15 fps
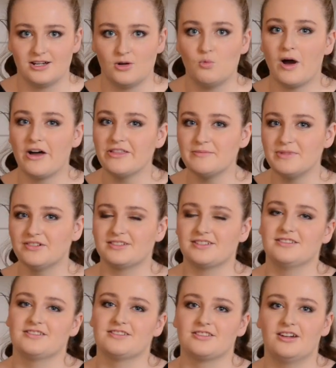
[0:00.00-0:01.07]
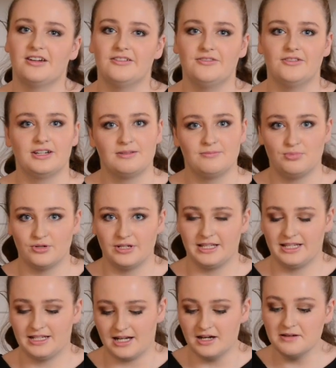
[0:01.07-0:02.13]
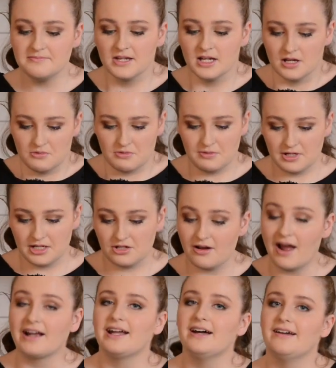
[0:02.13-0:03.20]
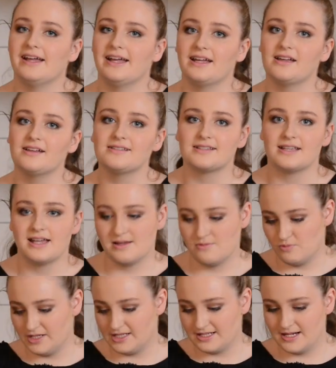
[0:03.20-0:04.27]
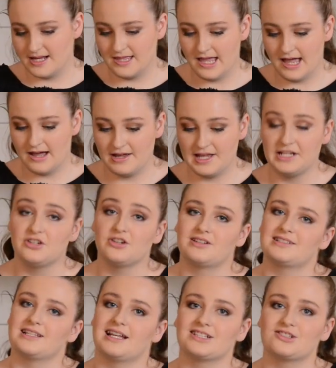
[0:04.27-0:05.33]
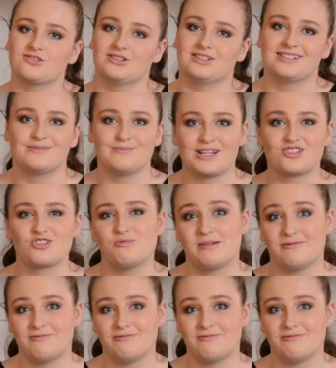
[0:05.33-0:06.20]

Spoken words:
While the milk's on the stove boiling up, we want to crack our eggs and whisk together our egg yolks and our sugar to make sure we're